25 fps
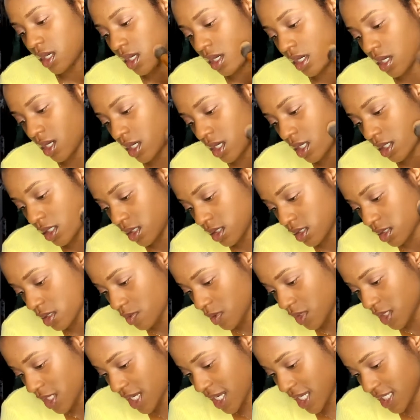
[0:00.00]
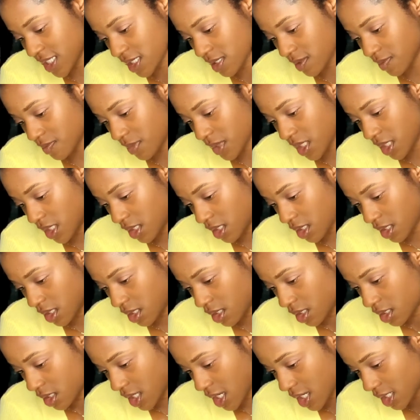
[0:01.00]
And someone asked
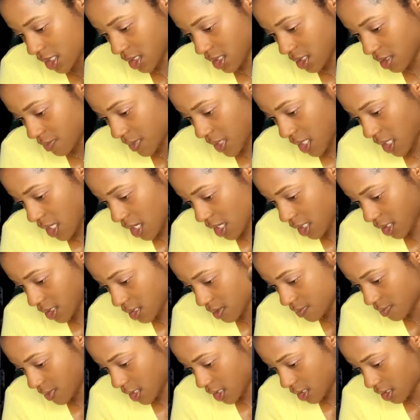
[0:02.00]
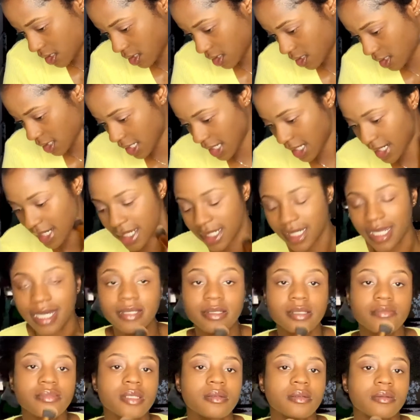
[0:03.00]
me, can I
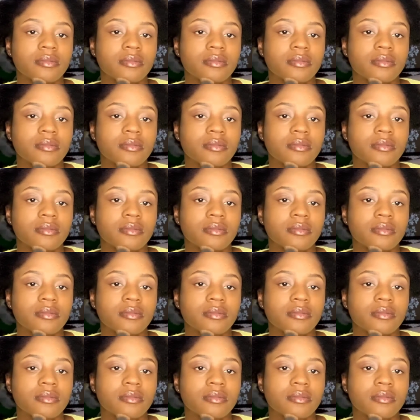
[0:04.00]
dance?